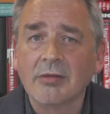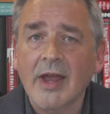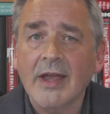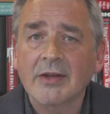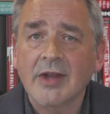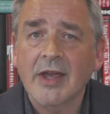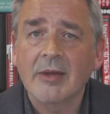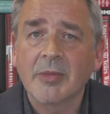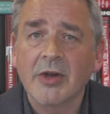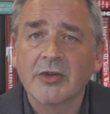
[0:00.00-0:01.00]

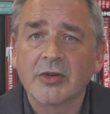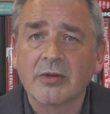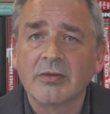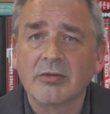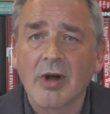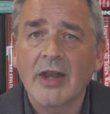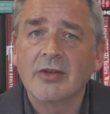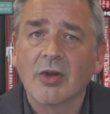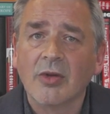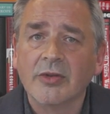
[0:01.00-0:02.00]
ragtag bunch of
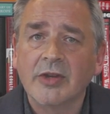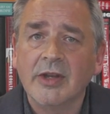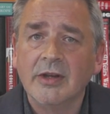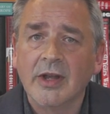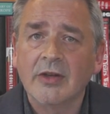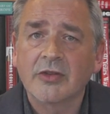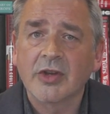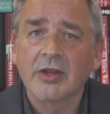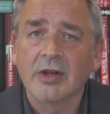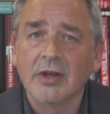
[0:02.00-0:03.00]
right-on teenage
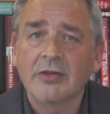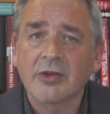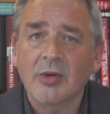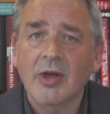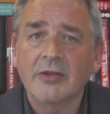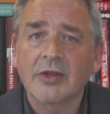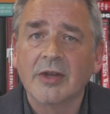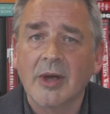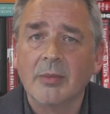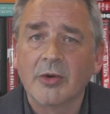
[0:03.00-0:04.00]
journalists to ask a
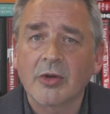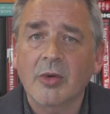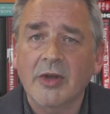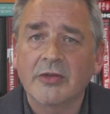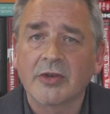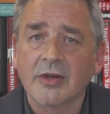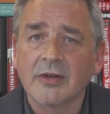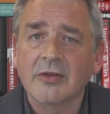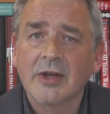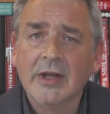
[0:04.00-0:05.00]
number of
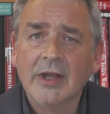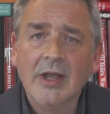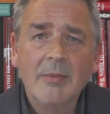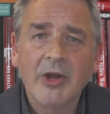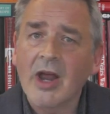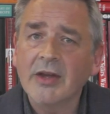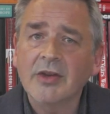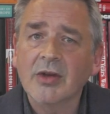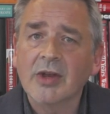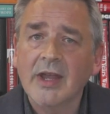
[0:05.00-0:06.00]
questions. But I
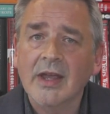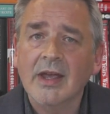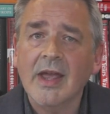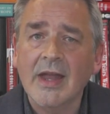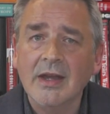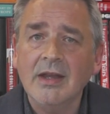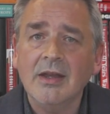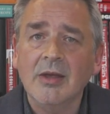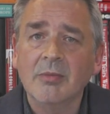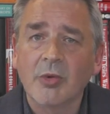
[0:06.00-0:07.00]
don't hear
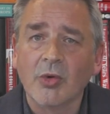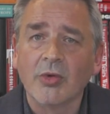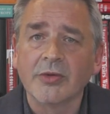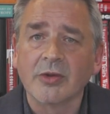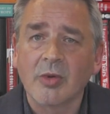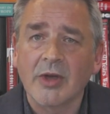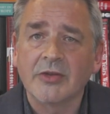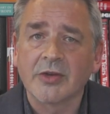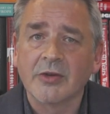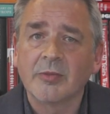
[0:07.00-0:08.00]
any important
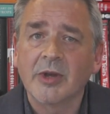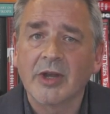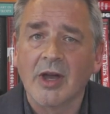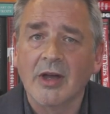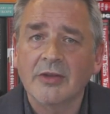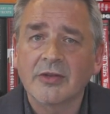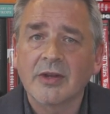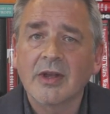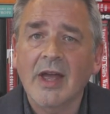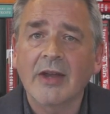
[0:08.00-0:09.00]
questions being
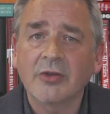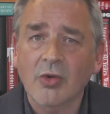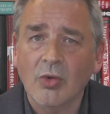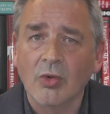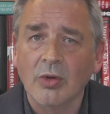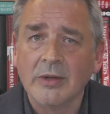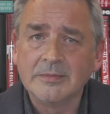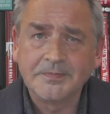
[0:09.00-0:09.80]
asked at all.